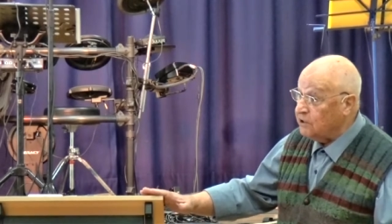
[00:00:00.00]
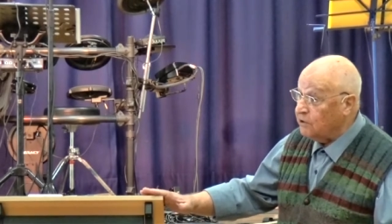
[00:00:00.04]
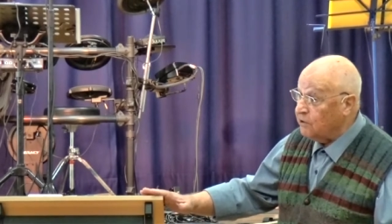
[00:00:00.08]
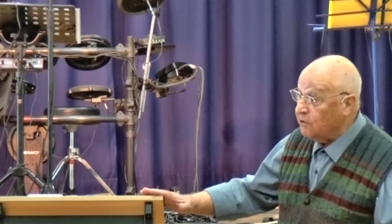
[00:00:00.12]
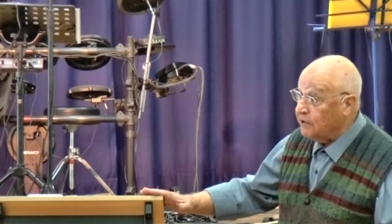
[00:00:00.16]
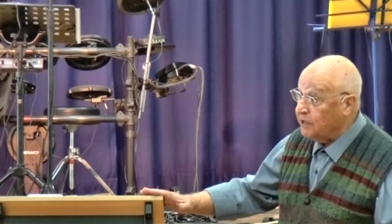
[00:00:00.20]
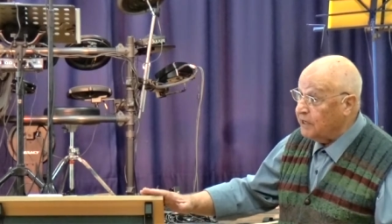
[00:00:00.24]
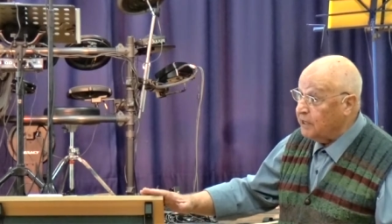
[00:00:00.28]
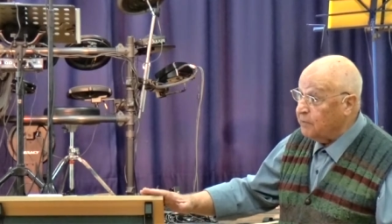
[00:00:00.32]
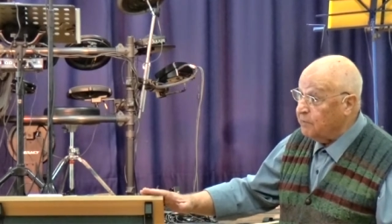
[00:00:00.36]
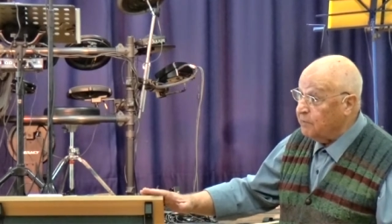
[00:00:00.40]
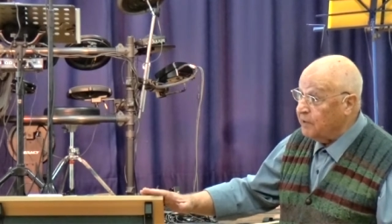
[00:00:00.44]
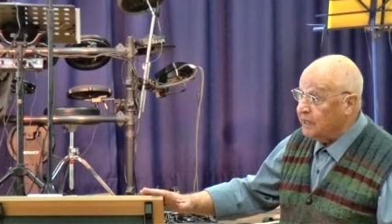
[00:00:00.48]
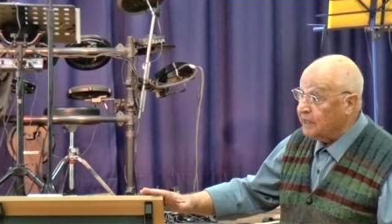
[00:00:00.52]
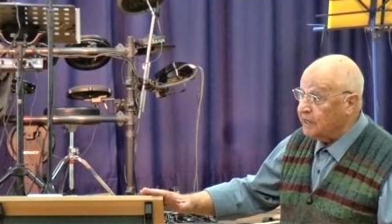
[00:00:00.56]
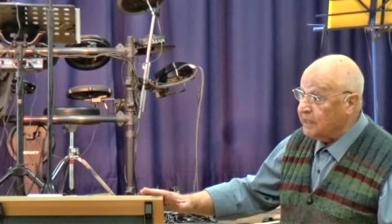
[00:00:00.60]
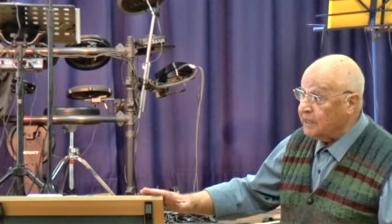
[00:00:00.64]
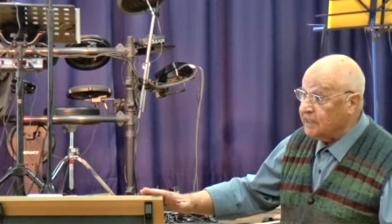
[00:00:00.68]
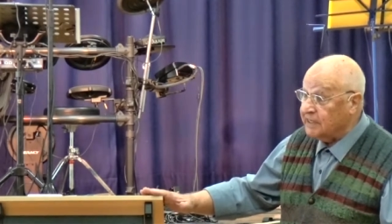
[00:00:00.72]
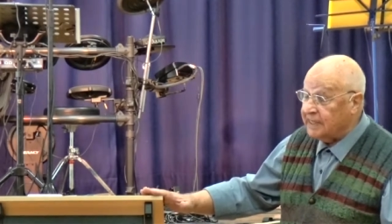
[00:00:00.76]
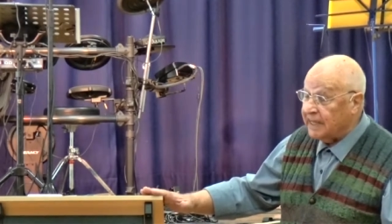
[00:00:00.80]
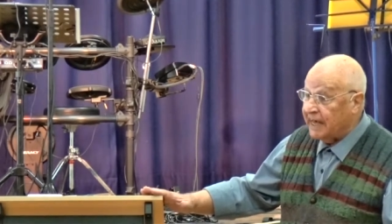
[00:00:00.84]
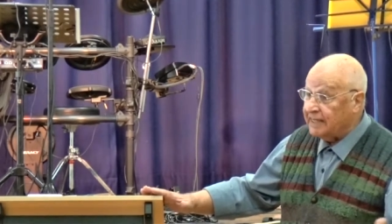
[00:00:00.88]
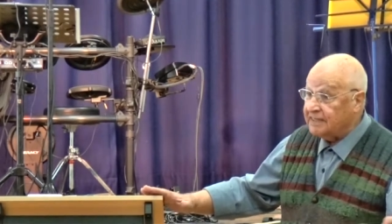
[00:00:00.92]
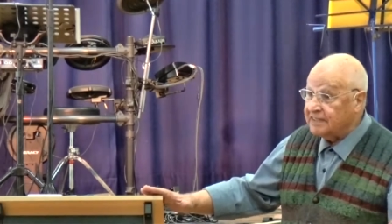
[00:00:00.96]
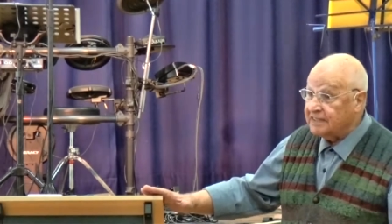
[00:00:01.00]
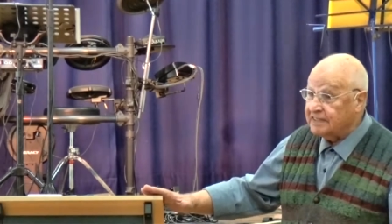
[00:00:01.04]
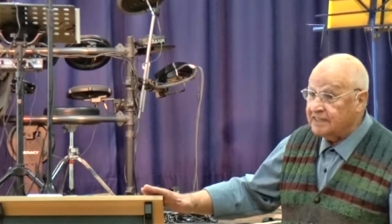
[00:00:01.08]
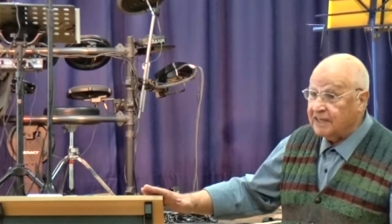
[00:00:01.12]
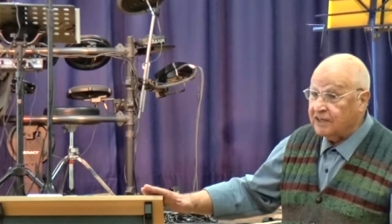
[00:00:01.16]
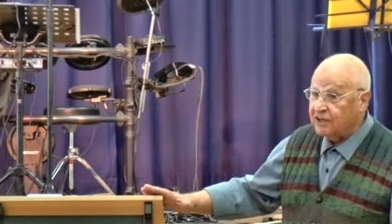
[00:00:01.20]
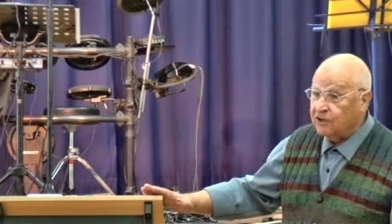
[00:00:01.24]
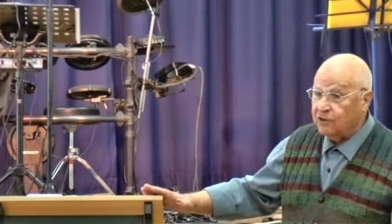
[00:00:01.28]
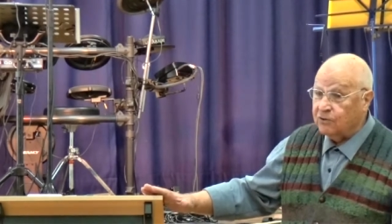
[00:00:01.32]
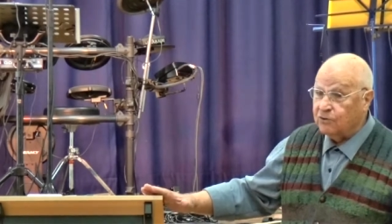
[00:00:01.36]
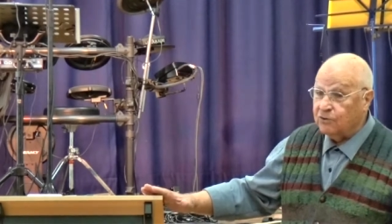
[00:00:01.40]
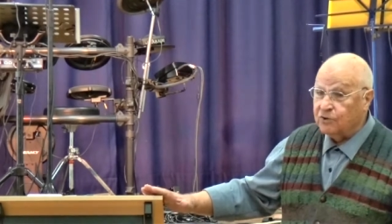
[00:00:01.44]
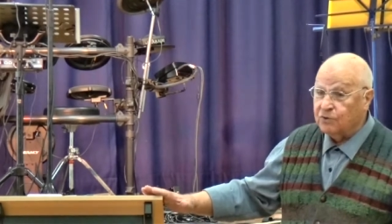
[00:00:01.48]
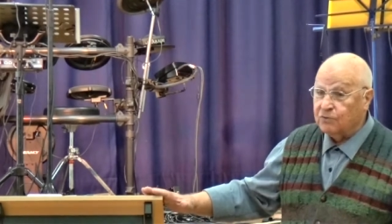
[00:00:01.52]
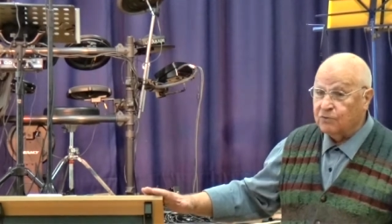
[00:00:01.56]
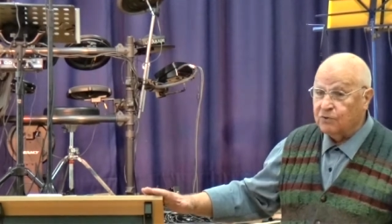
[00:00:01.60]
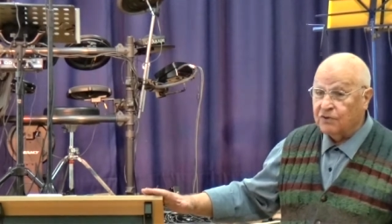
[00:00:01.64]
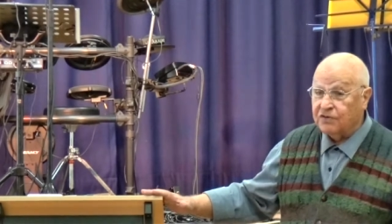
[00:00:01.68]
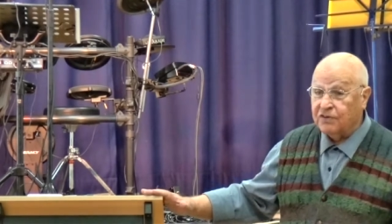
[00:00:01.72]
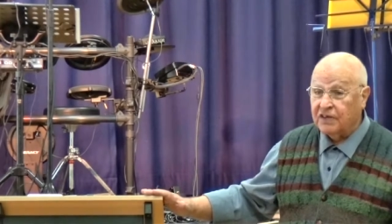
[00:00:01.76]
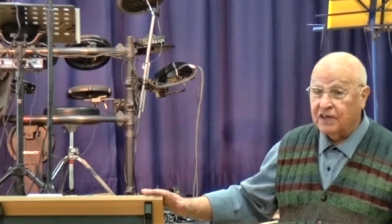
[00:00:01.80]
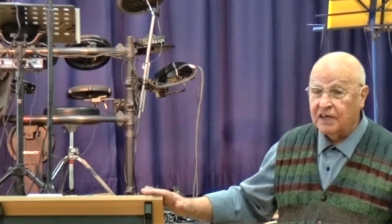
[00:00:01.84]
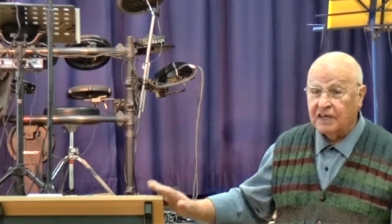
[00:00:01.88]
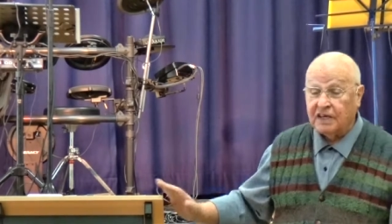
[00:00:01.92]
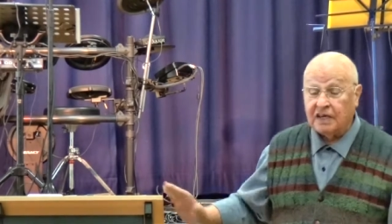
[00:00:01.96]
know anybody. That's the
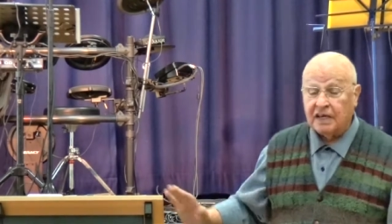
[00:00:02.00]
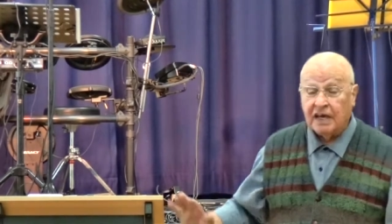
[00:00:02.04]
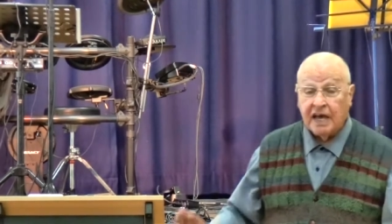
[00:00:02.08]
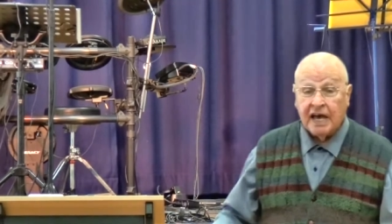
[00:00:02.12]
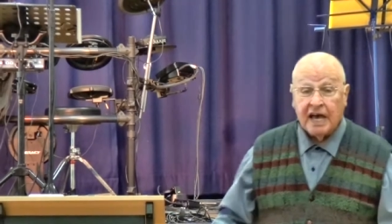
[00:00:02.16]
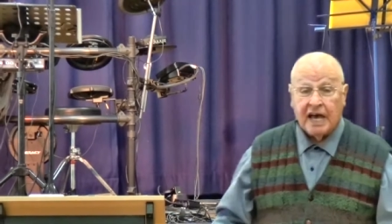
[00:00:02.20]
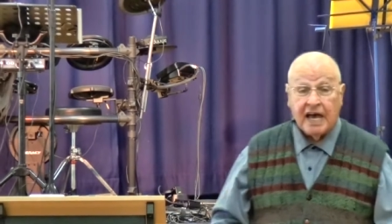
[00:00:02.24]
usual thing.